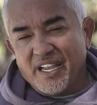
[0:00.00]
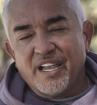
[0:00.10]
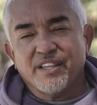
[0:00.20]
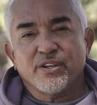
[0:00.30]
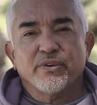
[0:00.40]

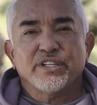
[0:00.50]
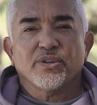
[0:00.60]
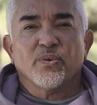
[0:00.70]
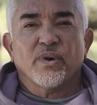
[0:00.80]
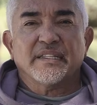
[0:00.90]
And the
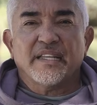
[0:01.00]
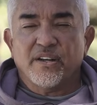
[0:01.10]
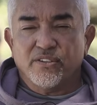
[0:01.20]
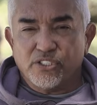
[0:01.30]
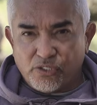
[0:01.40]
reason why they
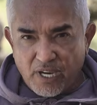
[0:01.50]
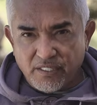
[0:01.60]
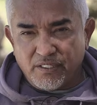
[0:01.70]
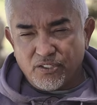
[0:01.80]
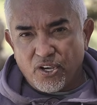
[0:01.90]
don't
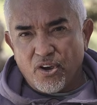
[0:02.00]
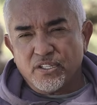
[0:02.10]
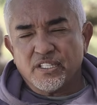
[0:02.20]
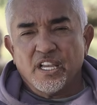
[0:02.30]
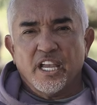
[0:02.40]
trust their
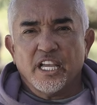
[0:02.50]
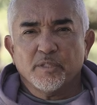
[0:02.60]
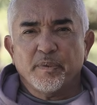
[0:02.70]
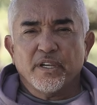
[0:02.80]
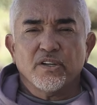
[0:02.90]
dogs is
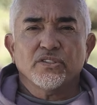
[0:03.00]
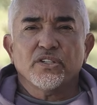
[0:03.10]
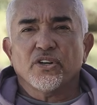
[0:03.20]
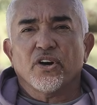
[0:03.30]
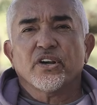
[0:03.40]
because the
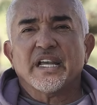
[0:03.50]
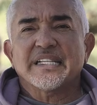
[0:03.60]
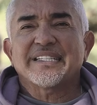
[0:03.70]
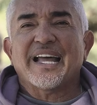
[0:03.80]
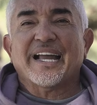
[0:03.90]
dog
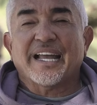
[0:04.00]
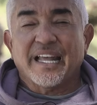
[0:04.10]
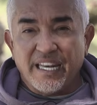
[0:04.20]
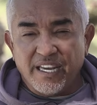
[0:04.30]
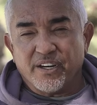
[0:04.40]
is not
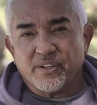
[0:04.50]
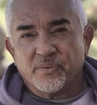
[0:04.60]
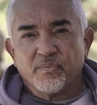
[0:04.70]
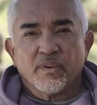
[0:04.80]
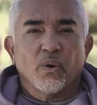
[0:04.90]
clear
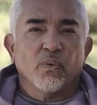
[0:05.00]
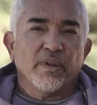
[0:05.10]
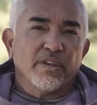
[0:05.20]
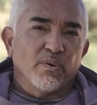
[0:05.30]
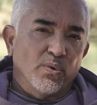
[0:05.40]

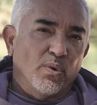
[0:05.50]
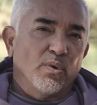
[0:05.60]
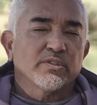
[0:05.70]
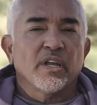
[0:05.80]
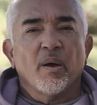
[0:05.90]
with the
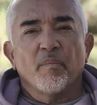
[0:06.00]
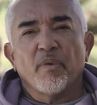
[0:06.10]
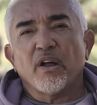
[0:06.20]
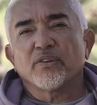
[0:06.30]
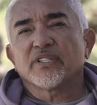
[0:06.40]
rules,
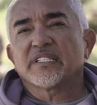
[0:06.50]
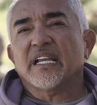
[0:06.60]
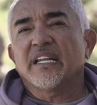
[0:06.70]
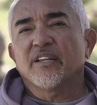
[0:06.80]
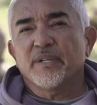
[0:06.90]
boundaries,
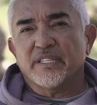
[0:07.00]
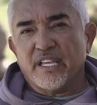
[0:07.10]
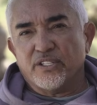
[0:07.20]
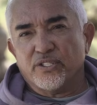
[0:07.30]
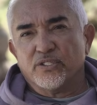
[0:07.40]
and
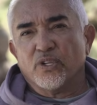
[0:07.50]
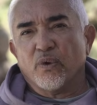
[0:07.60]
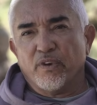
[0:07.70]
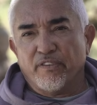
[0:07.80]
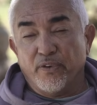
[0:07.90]
limitations
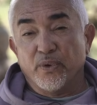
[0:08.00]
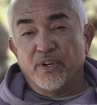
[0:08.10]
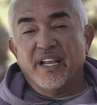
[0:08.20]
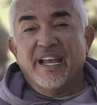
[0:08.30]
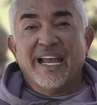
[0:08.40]
with food.
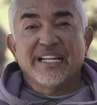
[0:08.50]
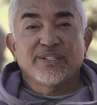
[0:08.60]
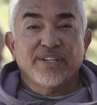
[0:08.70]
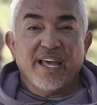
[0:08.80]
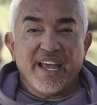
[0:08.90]
And
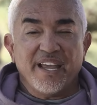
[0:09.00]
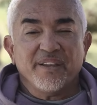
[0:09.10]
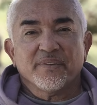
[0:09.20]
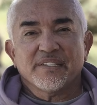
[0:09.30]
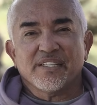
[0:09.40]
today,
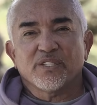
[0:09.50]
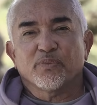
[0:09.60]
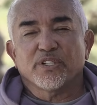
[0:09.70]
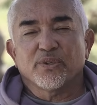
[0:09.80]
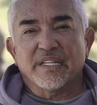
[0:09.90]
since
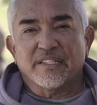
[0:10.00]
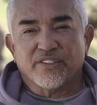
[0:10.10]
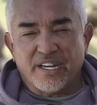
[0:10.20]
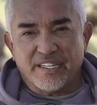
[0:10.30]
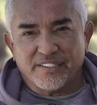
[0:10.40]
we're doing
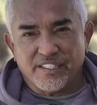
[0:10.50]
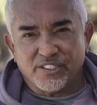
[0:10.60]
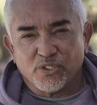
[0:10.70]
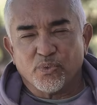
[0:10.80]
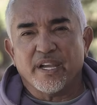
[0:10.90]
Training
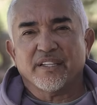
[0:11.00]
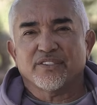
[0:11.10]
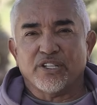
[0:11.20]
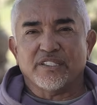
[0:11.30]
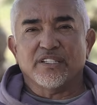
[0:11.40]
Cesar's Way,
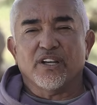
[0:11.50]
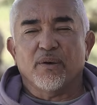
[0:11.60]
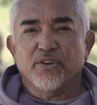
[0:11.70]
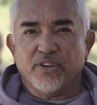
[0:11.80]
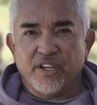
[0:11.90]

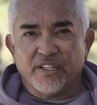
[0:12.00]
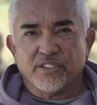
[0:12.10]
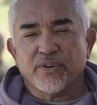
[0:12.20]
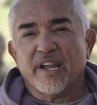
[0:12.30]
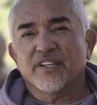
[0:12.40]
TCW, here at the
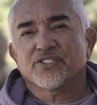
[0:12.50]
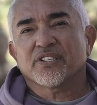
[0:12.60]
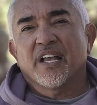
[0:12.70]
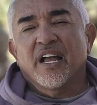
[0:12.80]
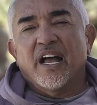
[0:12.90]
ranch,
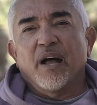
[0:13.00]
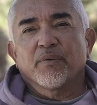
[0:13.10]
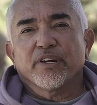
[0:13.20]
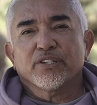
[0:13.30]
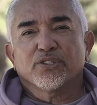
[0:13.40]
I'm
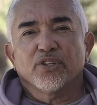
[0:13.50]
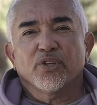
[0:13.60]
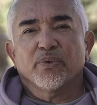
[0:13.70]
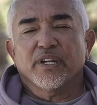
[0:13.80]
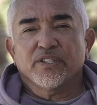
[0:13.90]
gonna show
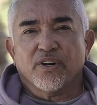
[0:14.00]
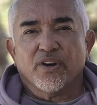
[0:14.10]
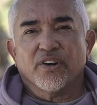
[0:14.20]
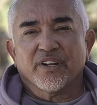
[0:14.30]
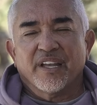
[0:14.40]
you with a
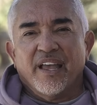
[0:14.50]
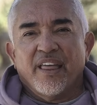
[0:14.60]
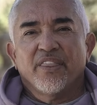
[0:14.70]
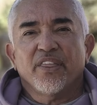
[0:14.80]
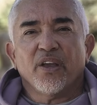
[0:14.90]
dog
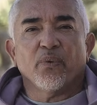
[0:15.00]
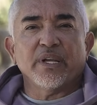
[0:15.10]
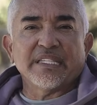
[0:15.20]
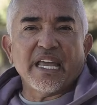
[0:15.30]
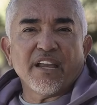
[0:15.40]
that we
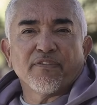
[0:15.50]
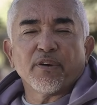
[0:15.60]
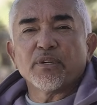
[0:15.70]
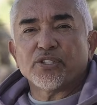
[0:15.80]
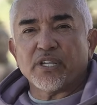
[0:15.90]
take
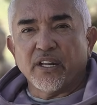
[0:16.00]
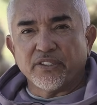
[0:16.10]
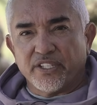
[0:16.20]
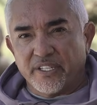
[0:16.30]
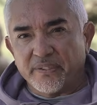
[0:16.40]
from a
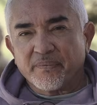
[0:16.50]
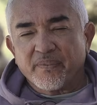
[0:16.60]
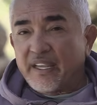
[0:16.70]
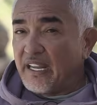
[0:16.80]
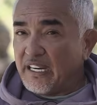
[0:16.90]
shelter,
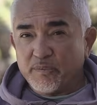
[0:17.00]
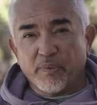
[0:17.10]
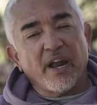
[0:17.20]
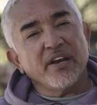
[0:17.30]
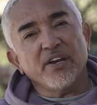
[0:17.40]
and it's
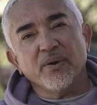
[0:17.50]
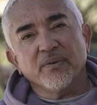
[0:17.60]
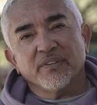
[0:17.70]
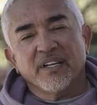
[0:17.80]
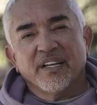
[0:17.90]
brand
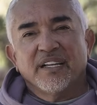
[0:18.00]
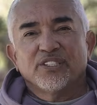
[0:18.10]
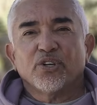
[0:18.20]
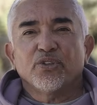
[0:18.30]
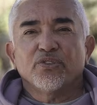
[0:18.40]
new,
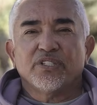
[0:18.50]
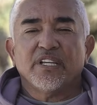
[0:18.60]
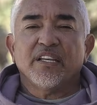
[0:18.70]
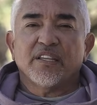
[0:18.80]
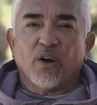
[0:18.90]
so you
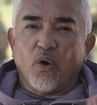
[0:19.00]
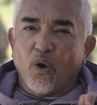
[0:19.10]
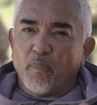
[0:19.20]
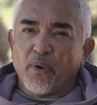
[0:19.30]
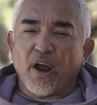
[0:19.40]
see the
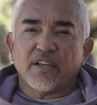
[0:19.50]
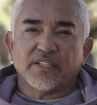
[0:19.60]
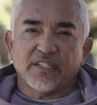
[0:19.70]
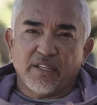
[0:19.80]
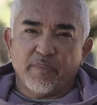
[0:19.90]
whole
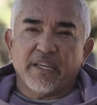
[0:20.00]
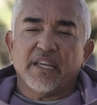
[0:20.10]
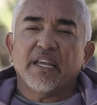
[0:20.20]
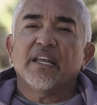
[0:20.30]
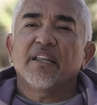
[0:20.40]
process, the
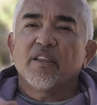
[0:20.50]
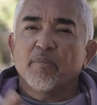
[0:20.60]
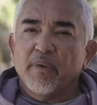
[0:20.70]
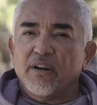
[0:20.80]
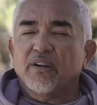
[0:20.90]
beginning, the
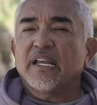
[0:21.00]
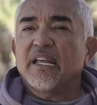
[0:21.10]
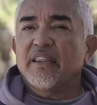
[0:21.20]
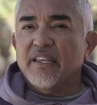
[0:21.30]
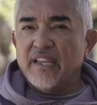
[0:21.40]
middle,
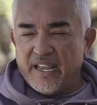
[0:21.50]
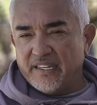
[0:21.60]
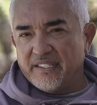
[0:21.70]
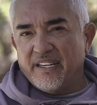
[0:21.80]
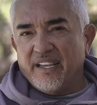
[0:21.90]
and the
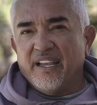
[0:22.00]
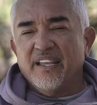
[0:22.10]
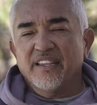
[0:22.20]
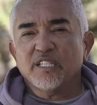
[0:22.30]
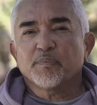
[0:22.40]
end.
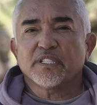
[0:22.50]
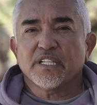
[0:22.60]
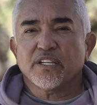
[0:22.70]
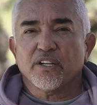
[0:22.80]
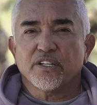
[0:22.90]
And this
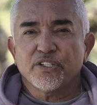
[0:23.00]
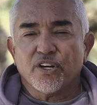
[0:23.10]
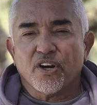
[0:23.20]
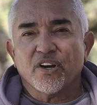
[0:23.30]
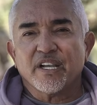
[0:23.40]
particular
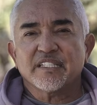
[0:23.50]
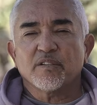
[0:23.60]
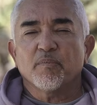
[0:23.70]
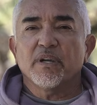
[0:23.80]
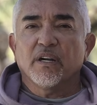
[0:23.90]
dog is a
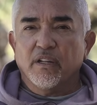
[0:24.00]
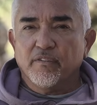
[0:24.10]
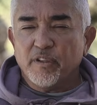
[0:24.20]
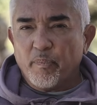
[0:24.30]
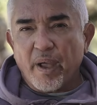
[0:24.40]
middle of
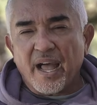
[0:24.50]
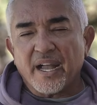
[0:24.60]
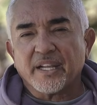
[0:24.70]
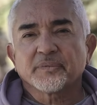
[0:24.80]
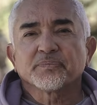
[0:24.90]
the
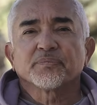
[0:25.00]
pack.